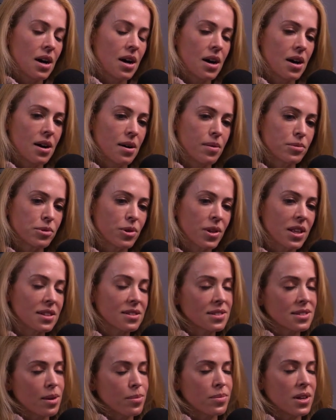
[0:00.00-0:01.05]
Um, so
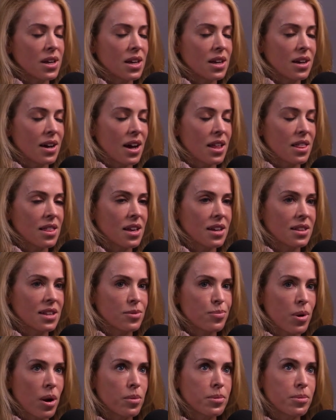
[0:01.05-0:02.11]
that's something I think
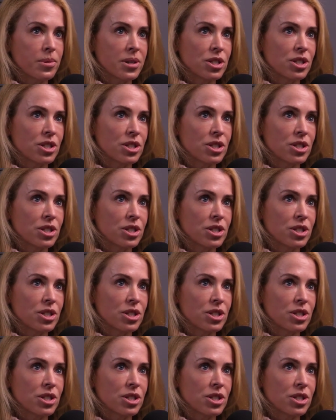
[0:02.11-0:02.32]
that probably